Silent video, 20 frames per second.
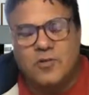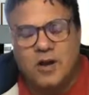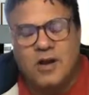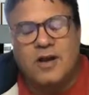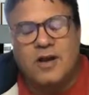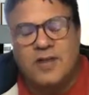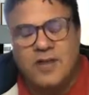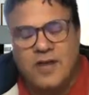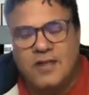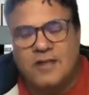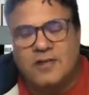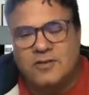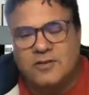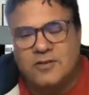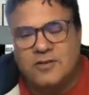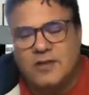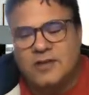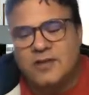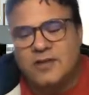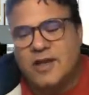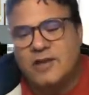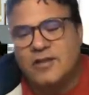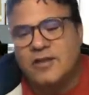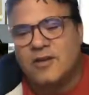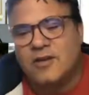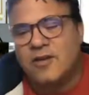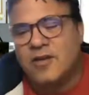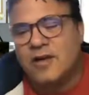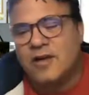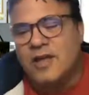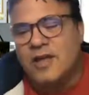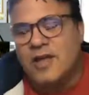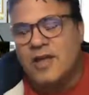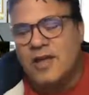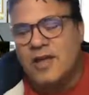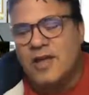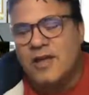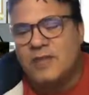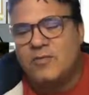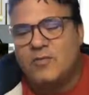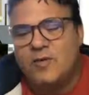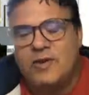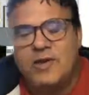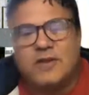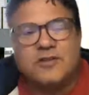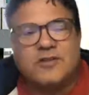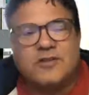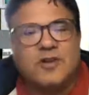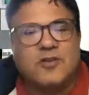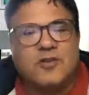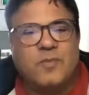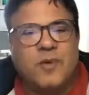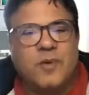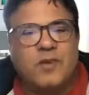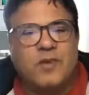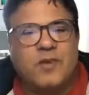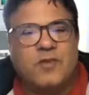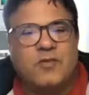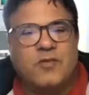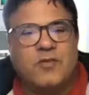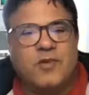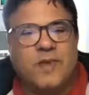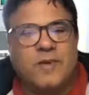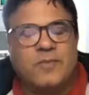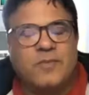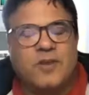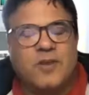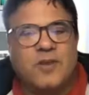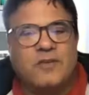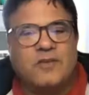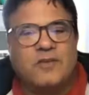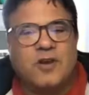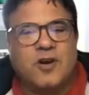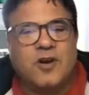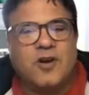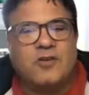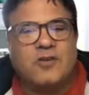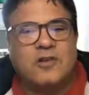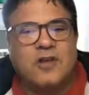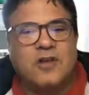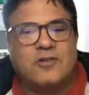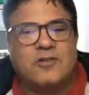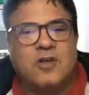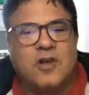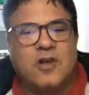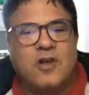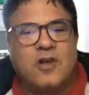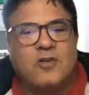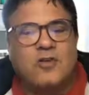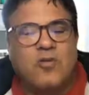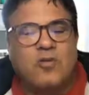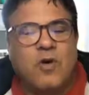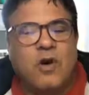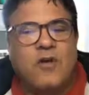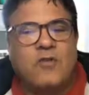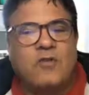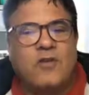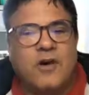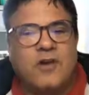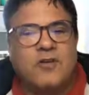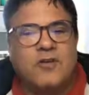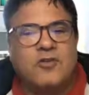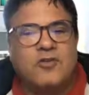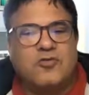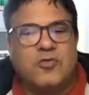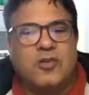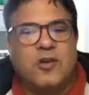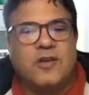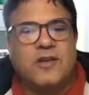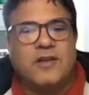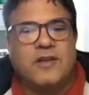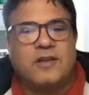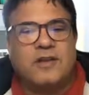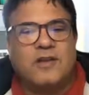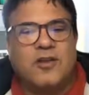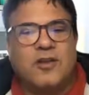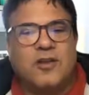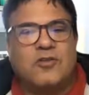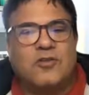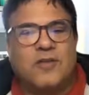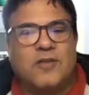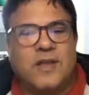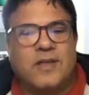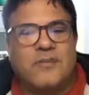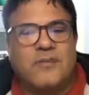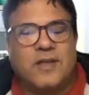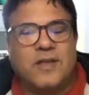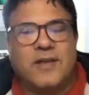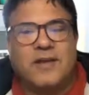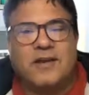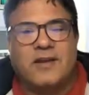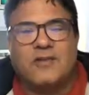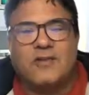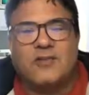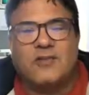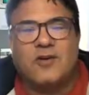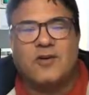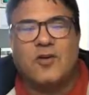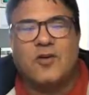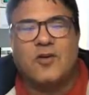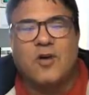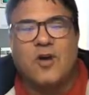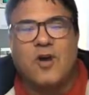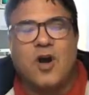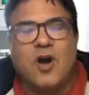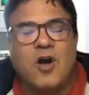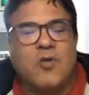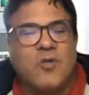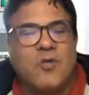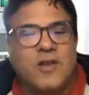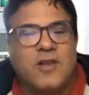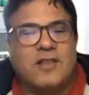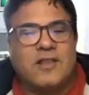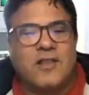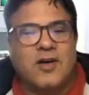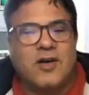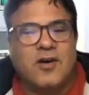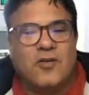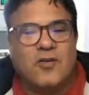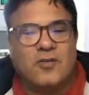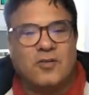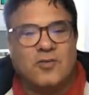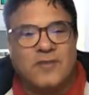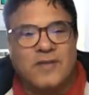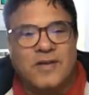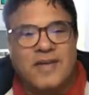uh, galaxies out there, and we got 6 billion Earth like planets in ours, that's 1,200 trillion Earth like planets. So are we alone?